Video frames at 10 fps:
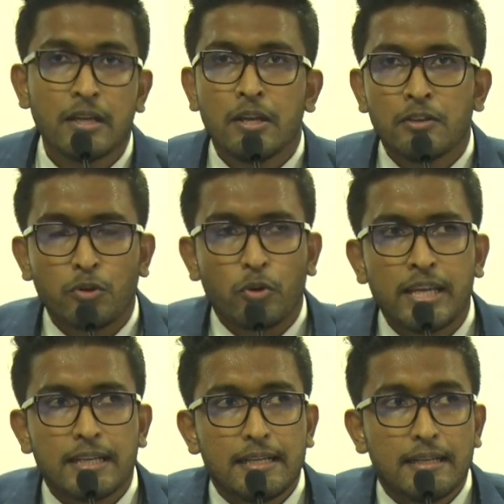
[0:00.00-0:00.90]
So
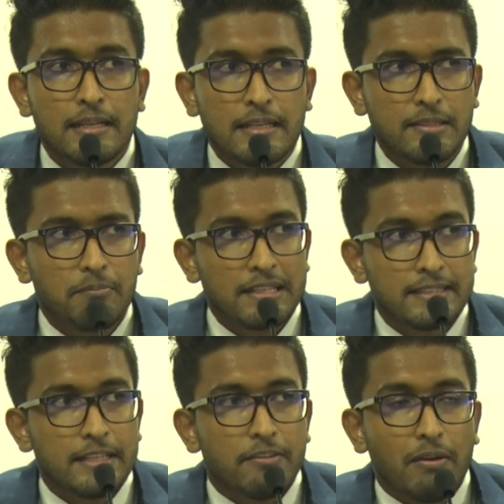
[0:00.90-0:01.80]
here, the
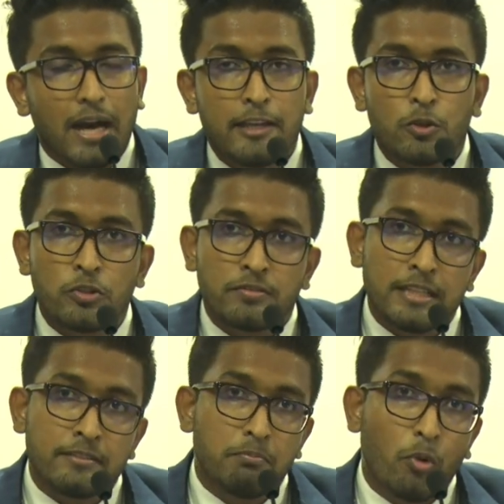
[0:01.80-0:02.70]
method I use
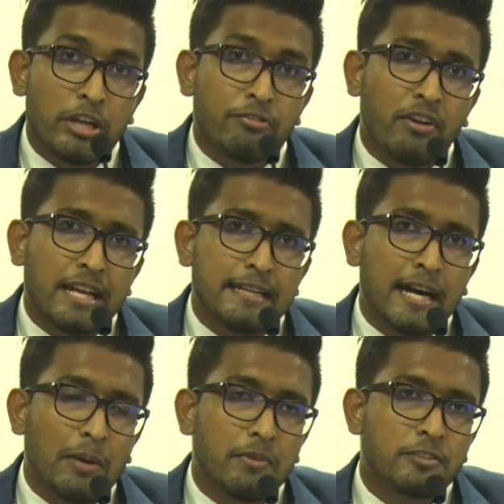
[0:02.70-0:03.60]
is modified
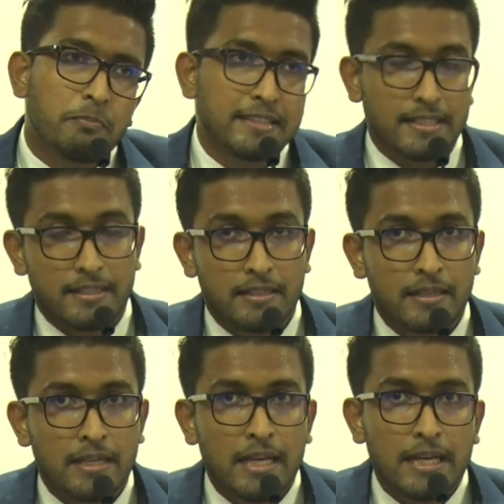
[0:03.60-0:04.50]
Hummer's method,
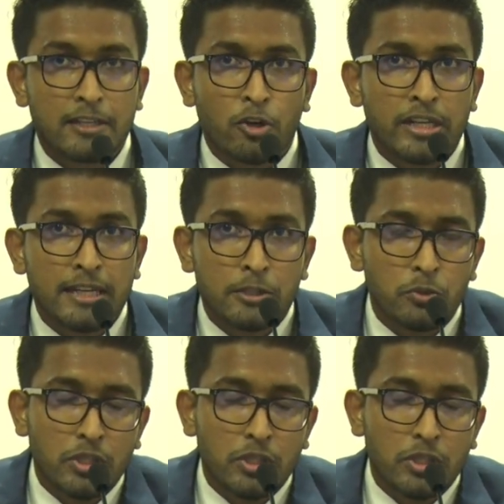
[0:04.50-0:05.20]
according to